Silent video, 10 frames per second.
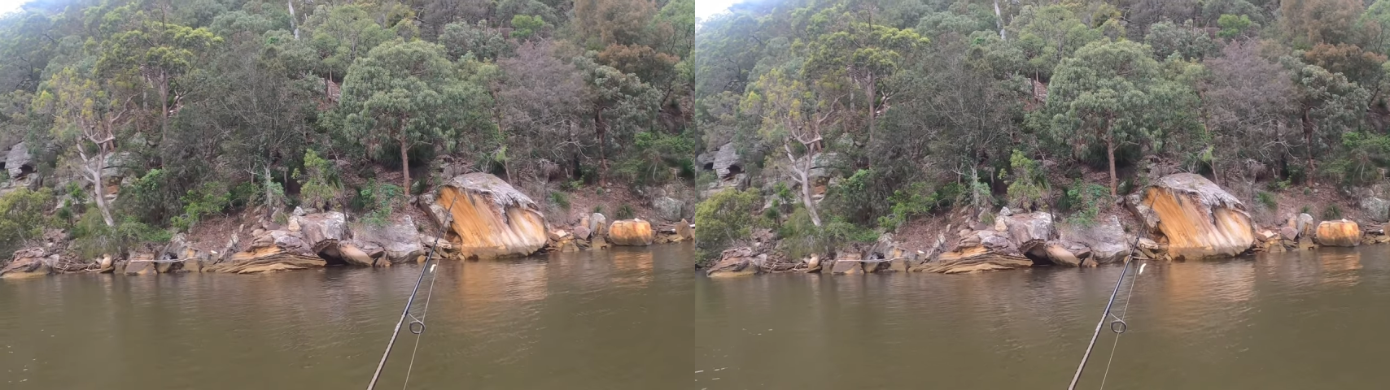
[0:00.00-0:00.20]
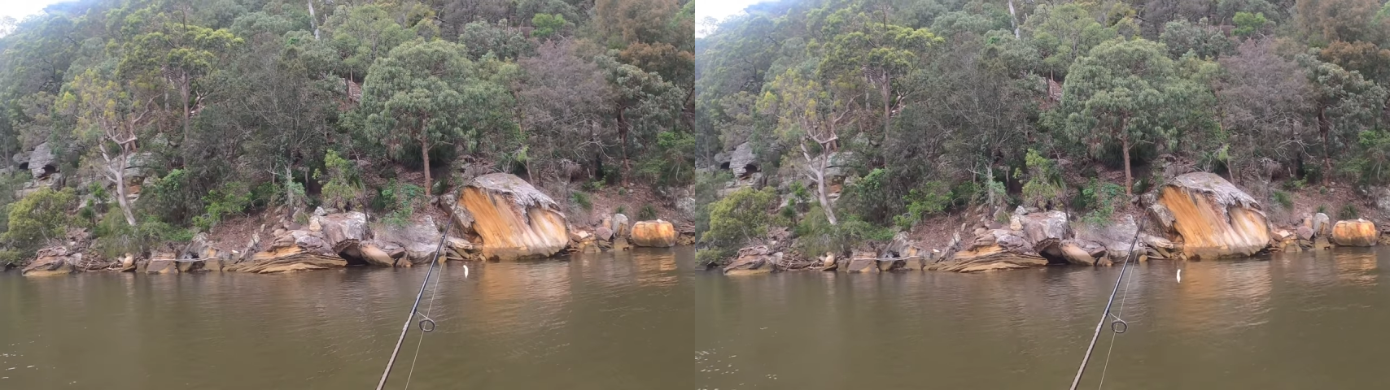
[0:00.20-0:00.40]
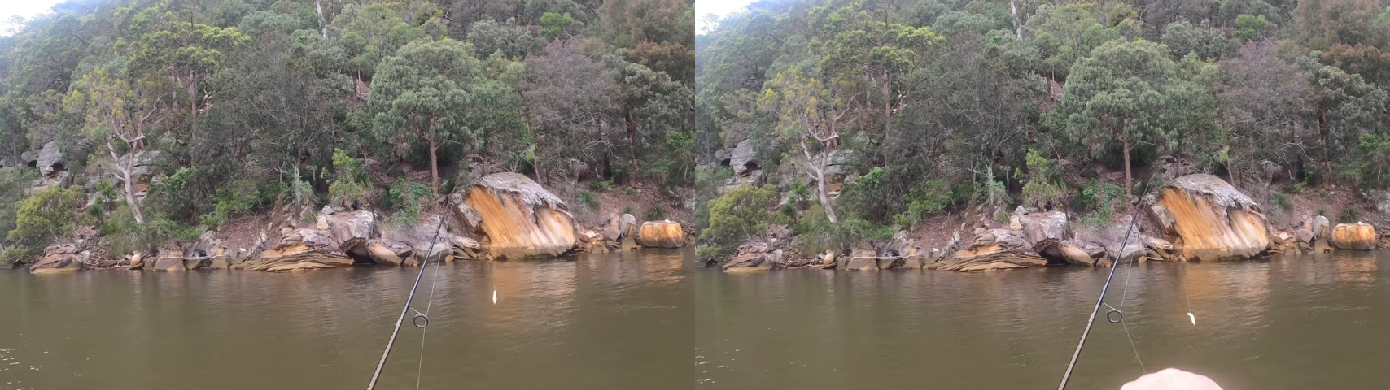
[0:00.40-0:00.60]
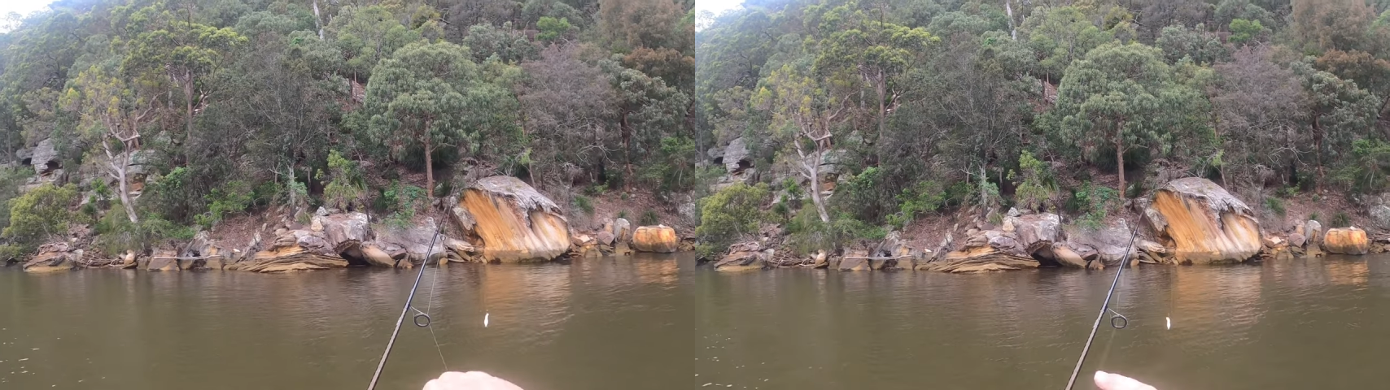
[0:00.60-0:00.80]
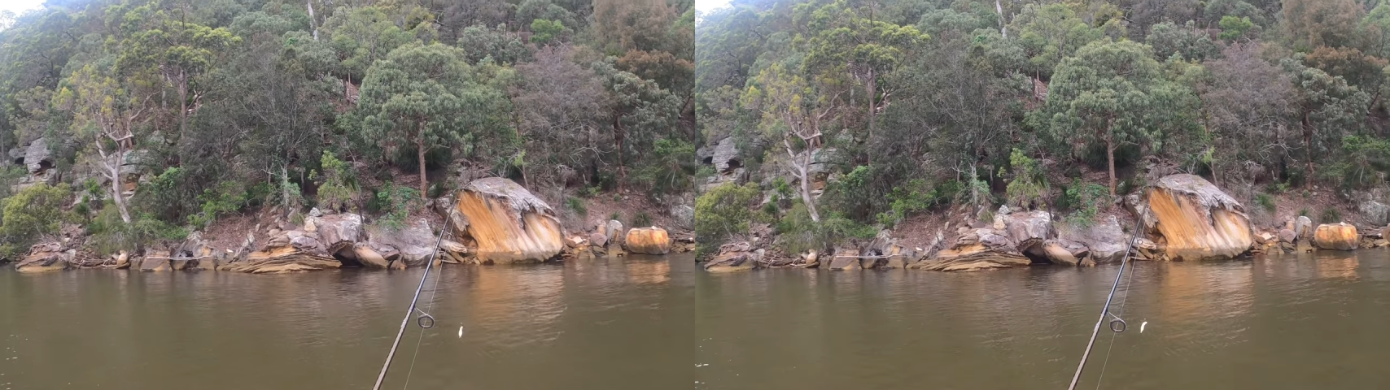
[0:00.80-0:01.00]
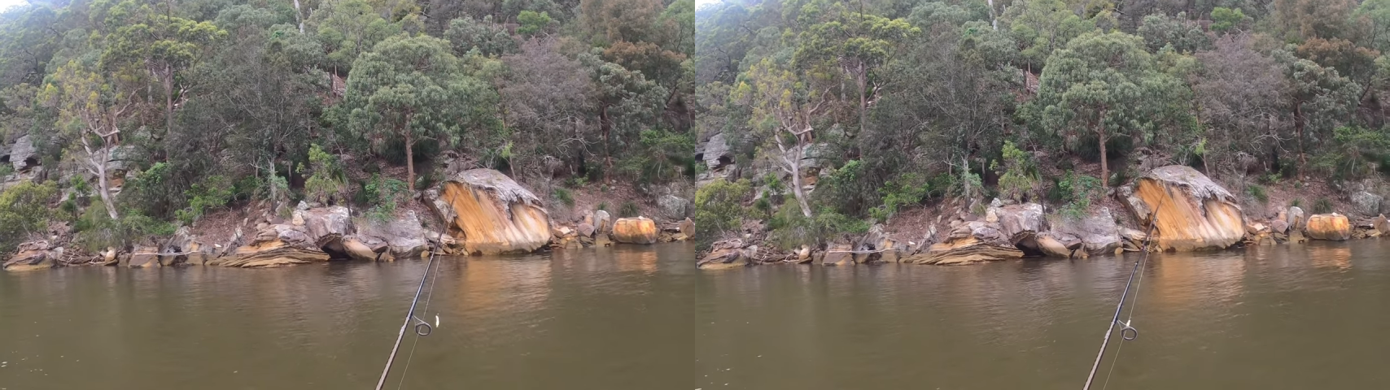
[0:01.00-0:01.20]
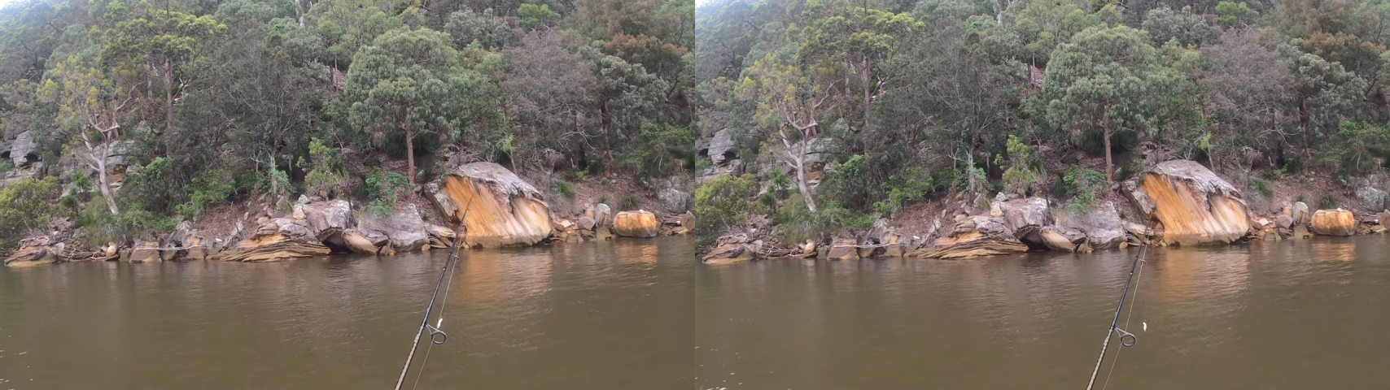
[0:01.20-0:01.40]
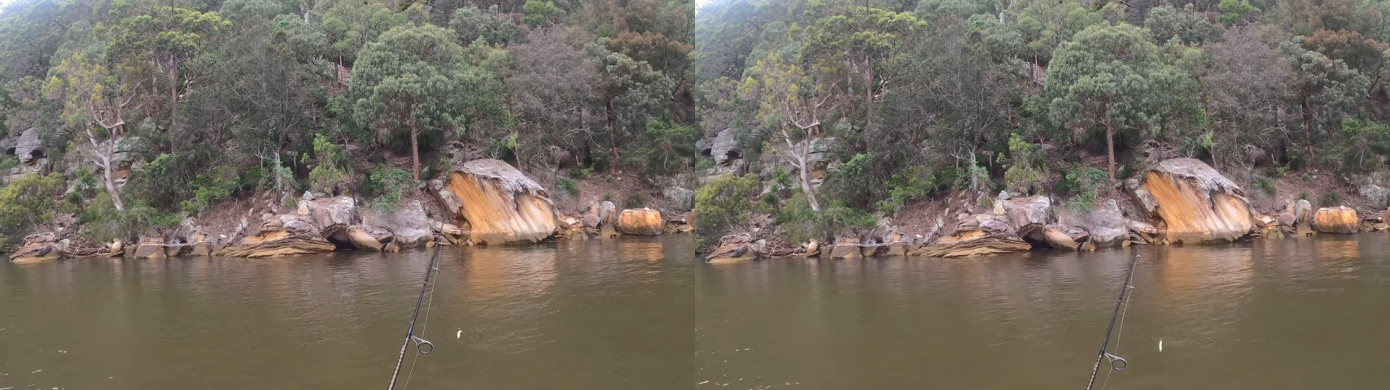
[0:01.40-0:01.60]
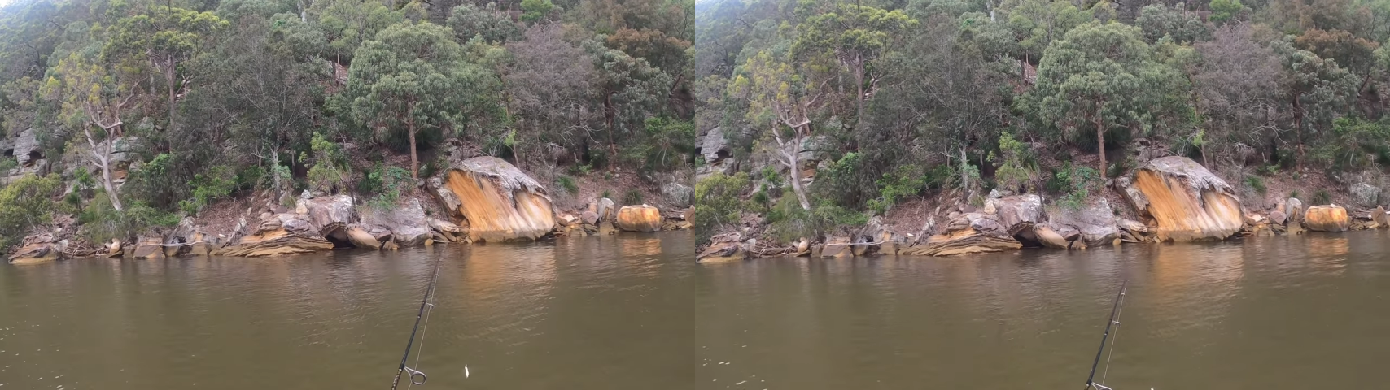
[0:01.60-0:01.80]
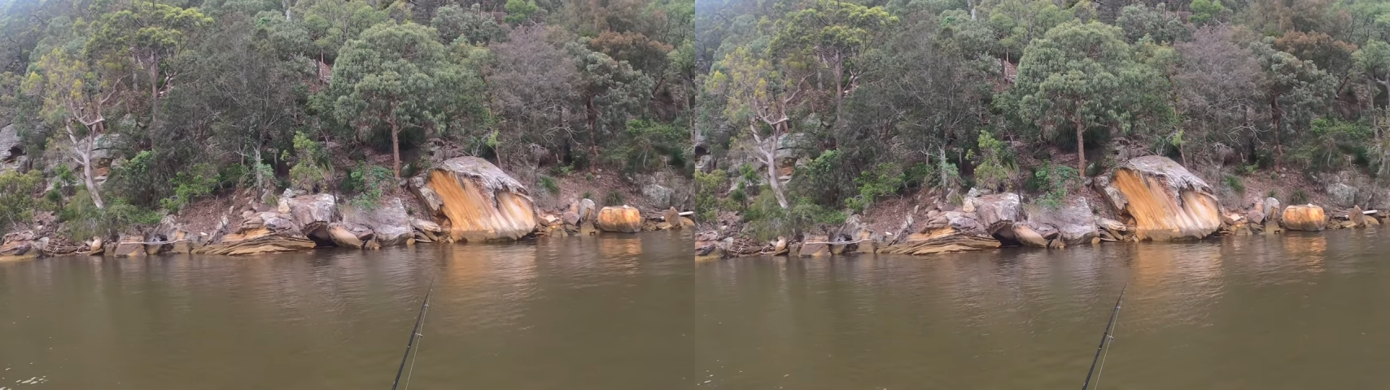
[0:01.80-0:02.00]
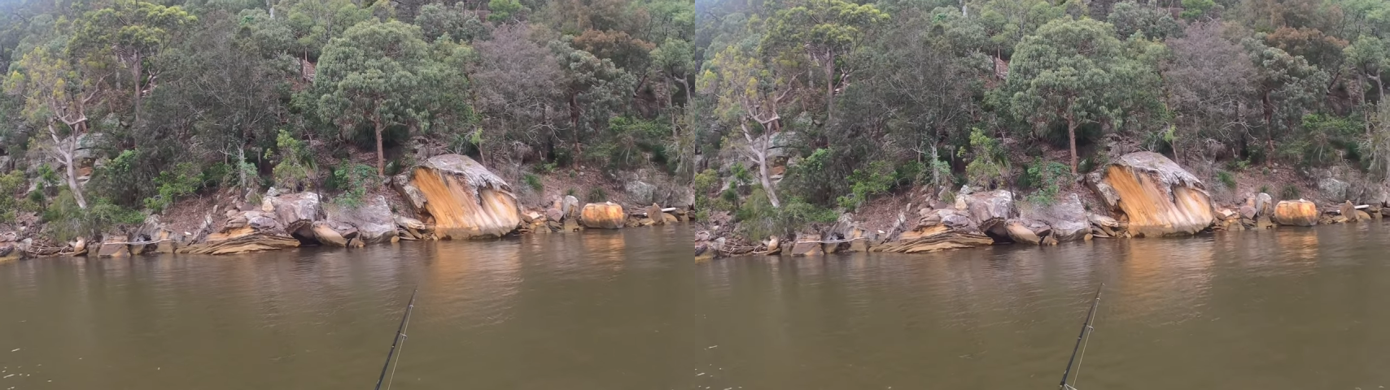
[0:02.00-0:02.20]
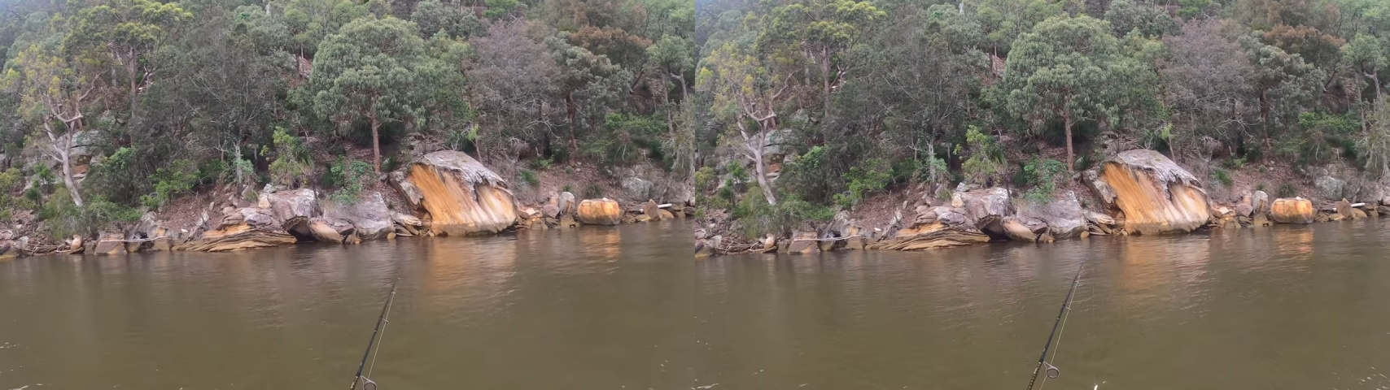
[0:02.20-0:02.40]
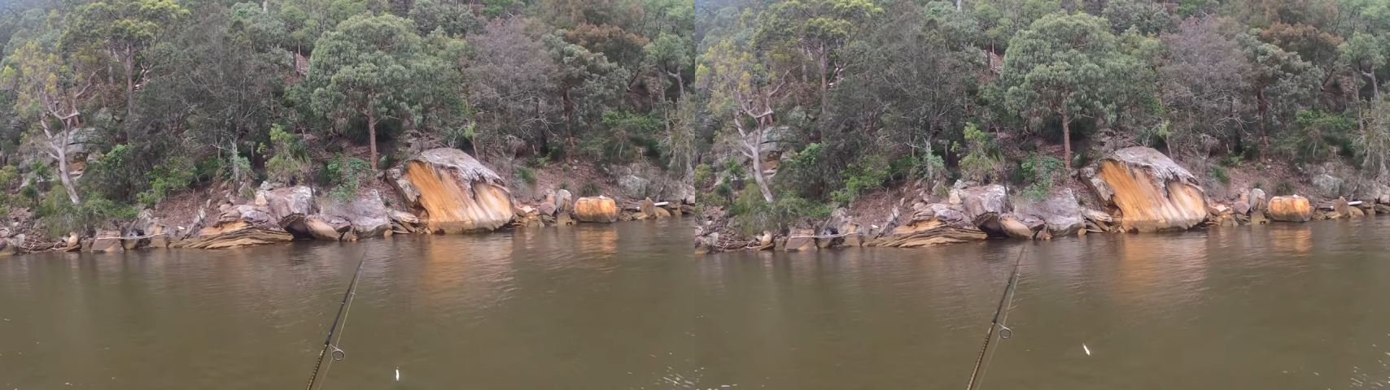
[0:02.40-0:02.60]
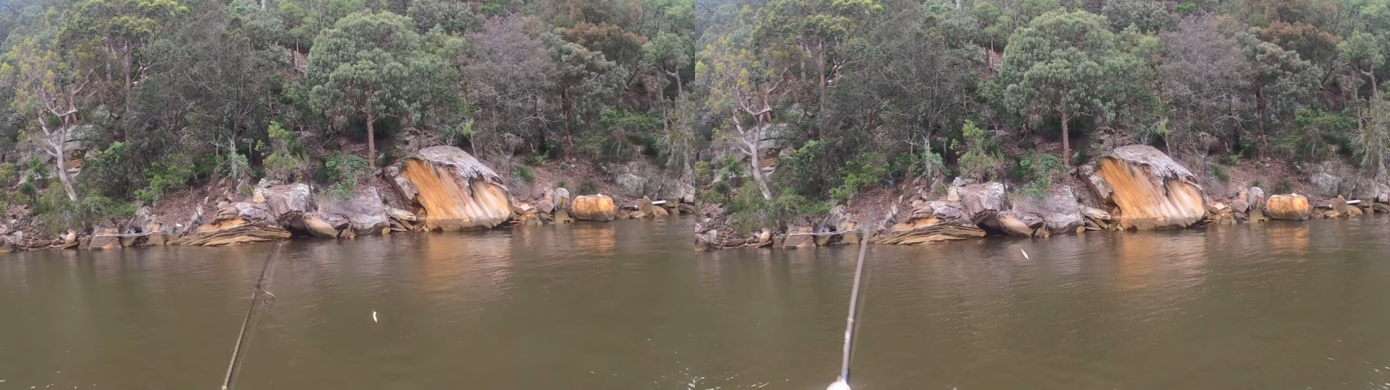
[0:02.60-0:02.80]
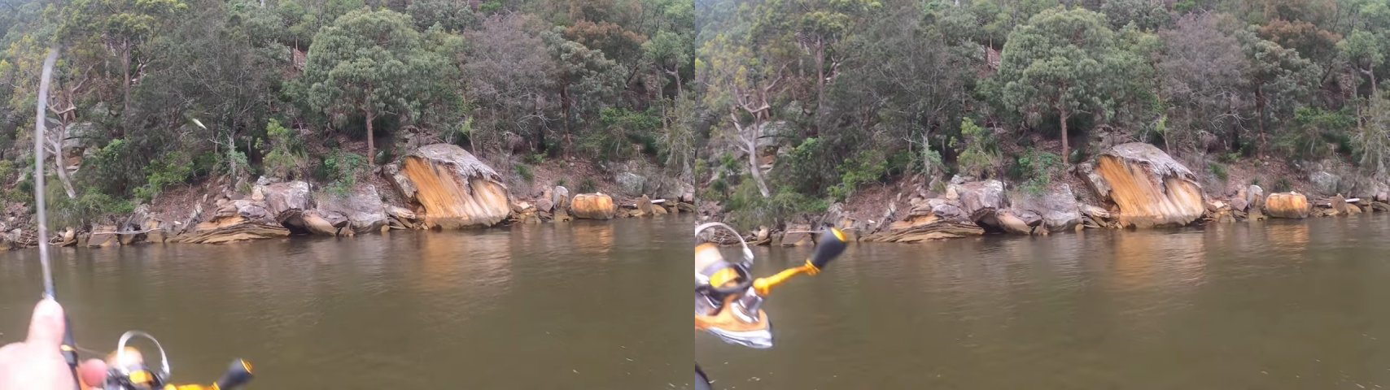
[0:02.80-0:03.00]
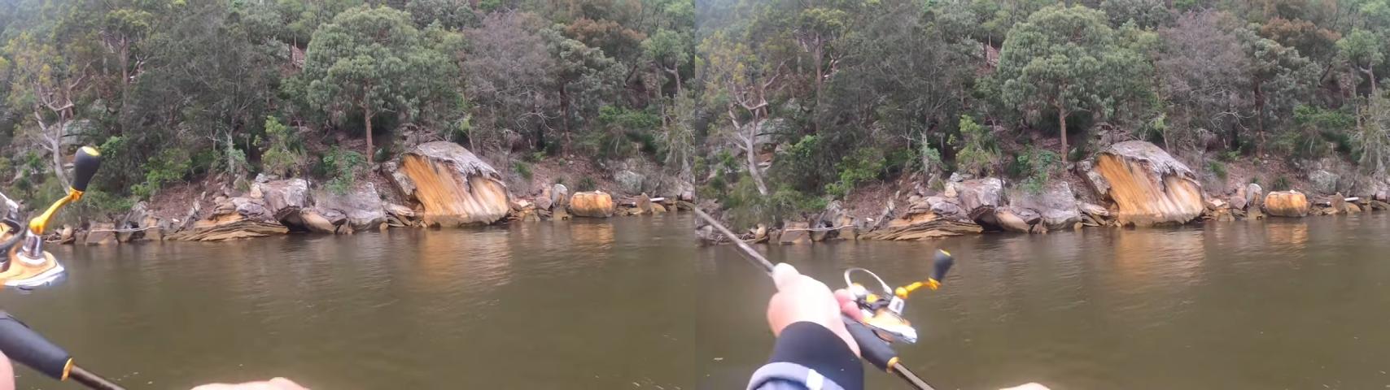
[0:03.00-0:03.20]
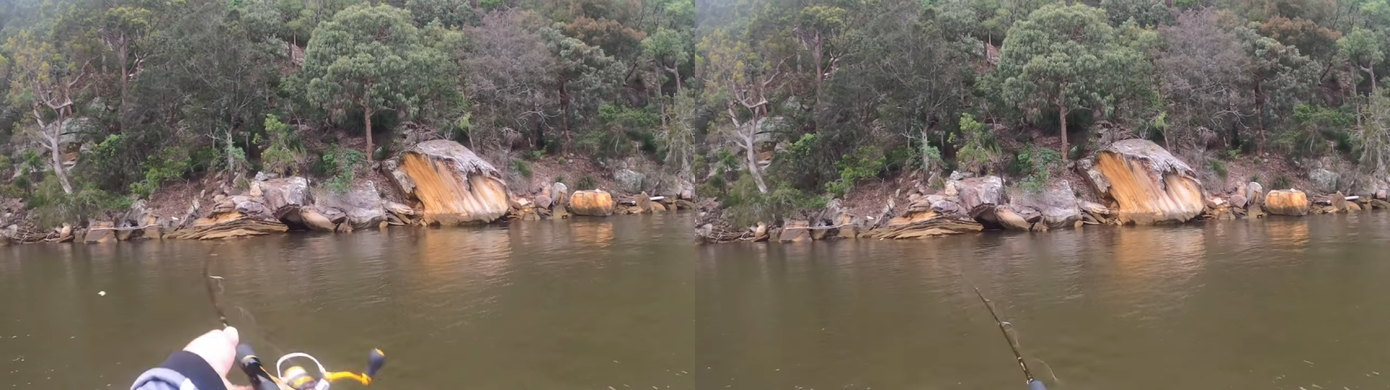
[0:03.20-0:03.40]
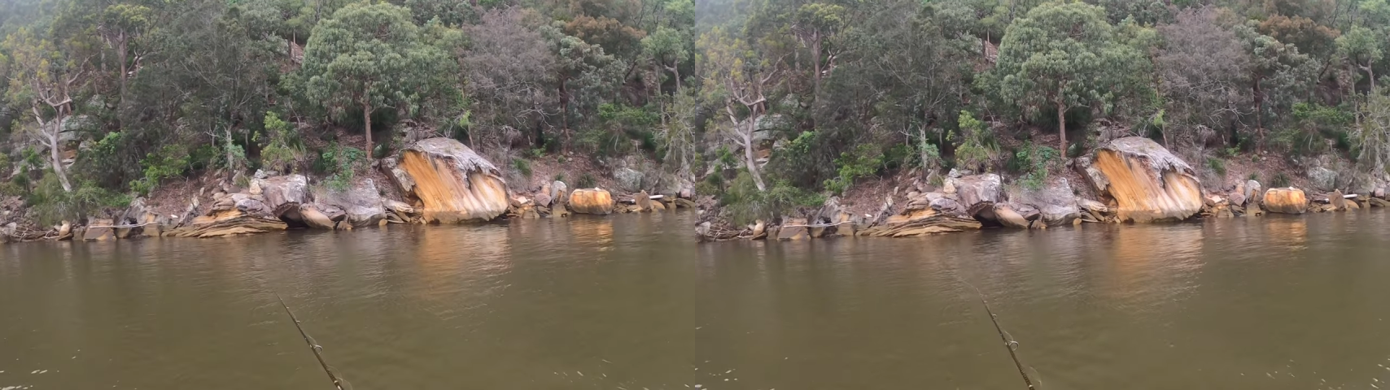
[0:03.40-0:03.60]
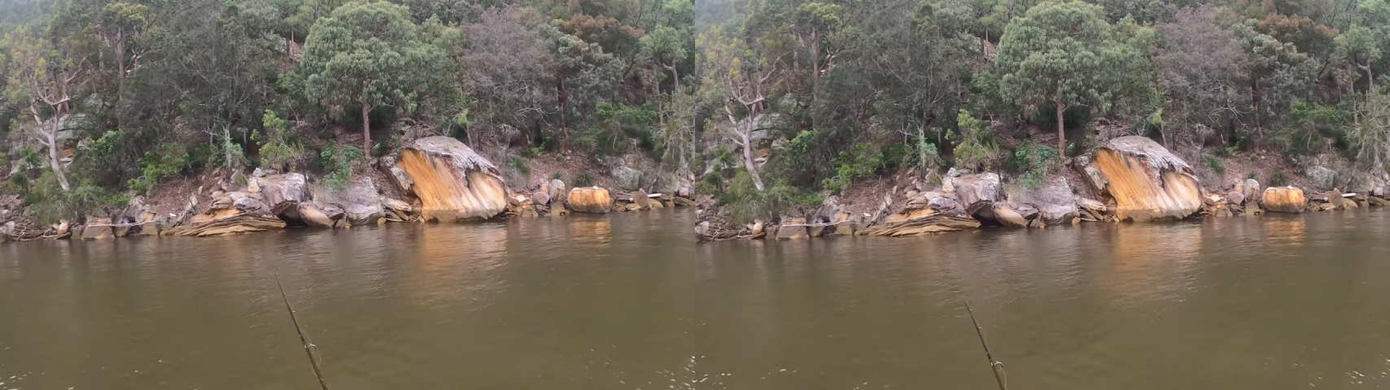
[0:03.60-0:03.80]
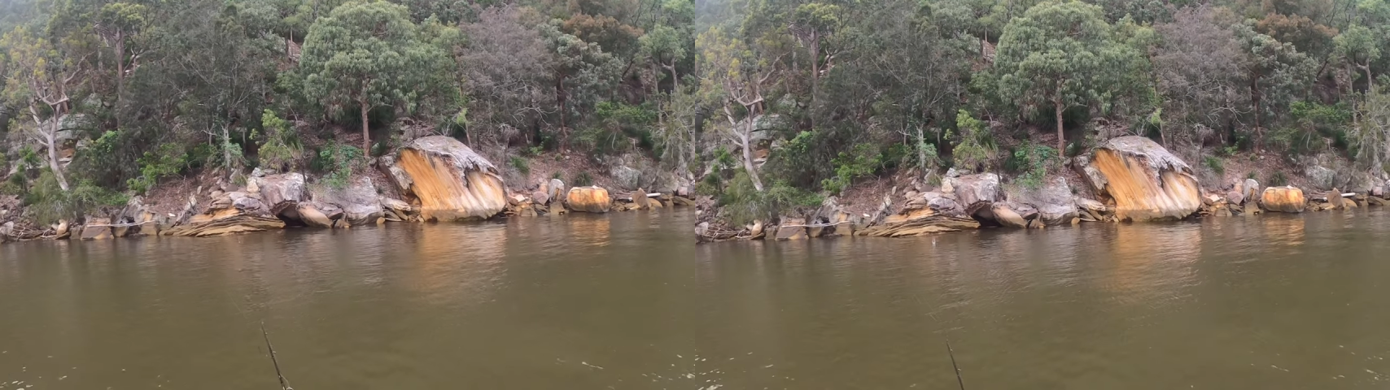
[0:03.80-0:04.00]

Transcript: No face is visible, so there are no lips to read.